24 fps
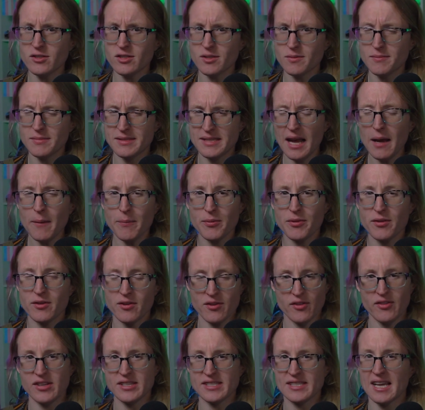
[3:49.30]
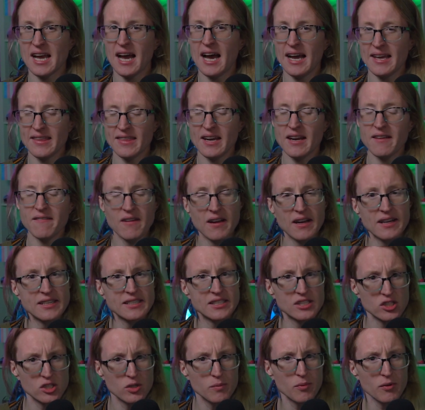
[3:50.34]
some depth to this guy that I
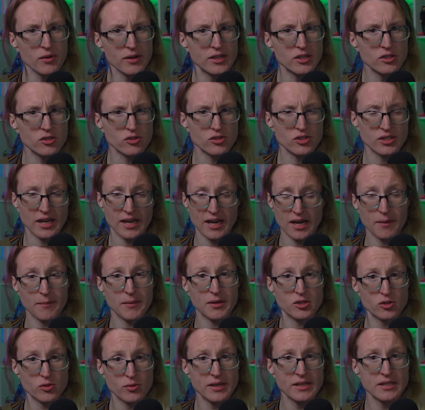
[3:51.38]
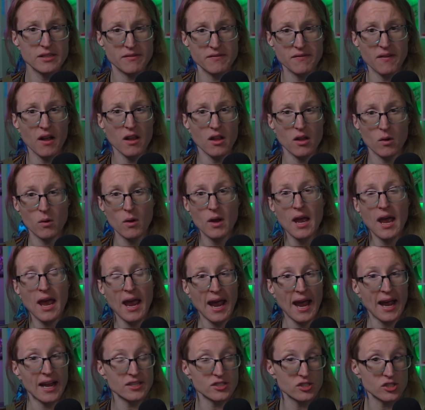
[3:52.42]
find super interesting, and I'm intrigued to follow
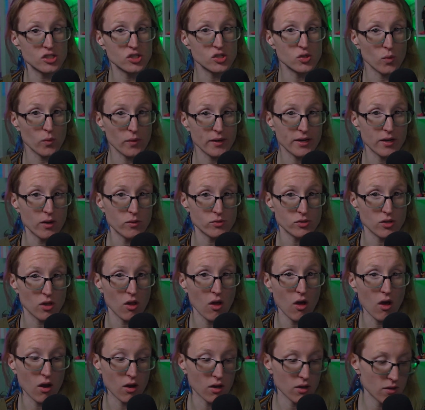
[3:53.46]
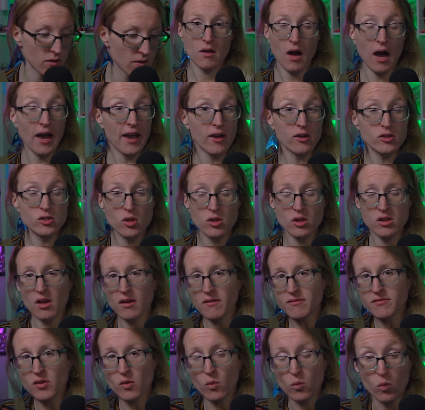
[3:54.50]
as the story goes along. I also
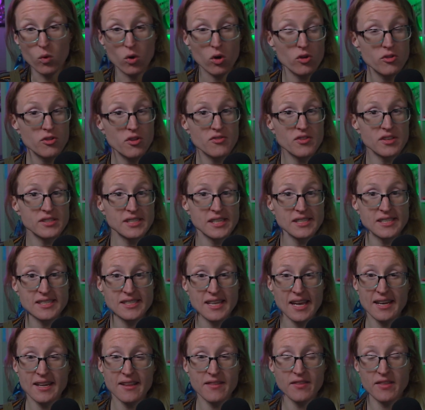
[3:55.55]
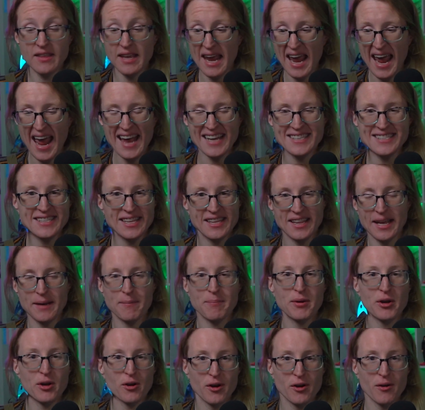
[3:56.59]
love the world that this is set in, the like
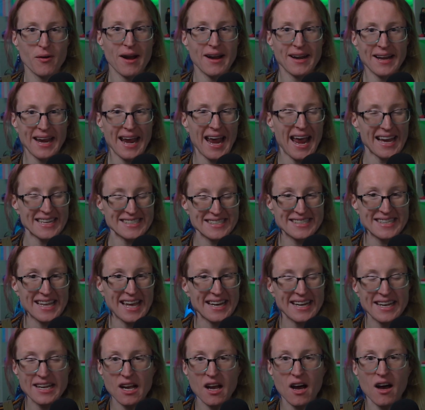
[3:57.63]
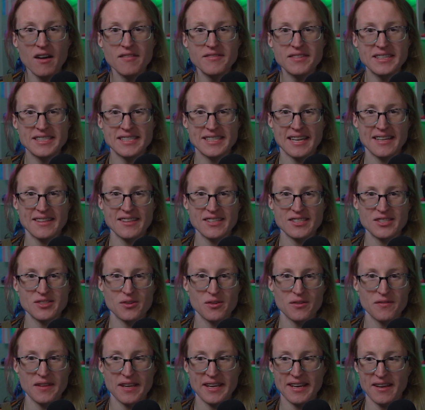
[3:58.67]
bureaucratic aesthetic of it, and the sort
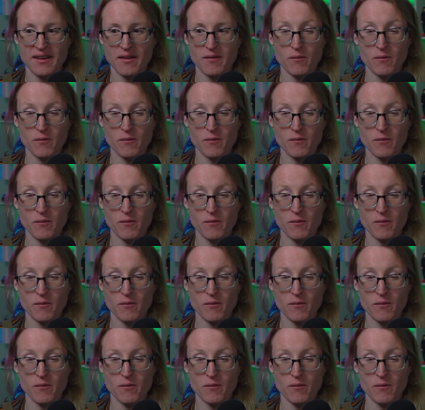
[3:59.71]
of like